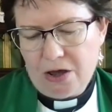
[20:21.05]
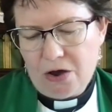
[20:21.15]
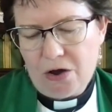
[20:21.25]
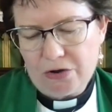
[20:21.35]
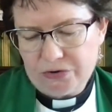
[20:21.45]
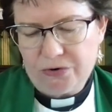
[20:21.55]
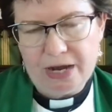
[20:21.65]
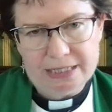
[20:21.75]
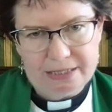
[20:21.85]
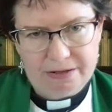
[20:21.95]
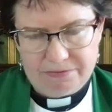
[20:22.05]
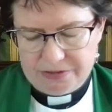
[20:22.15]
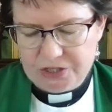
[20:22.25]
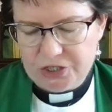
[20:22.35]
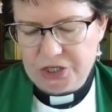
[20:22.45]
on Christ's love for
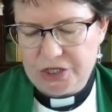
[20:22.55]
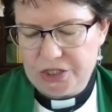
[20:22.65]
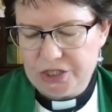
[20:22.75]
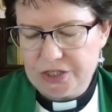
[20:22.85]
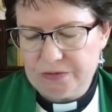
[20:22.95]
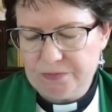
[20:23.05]
the church.